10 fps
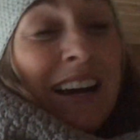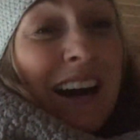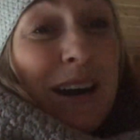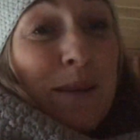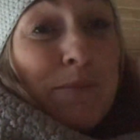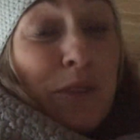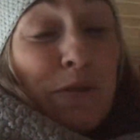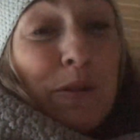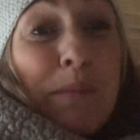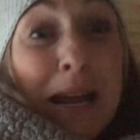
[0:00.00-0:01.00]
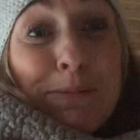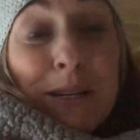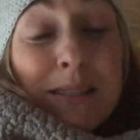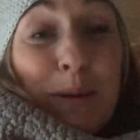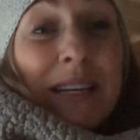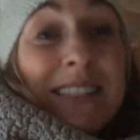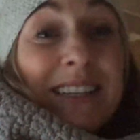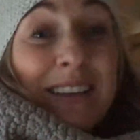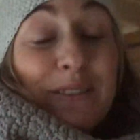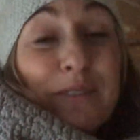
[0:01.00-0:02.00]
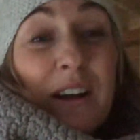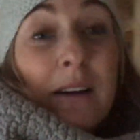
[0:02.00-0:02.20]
from my perspective,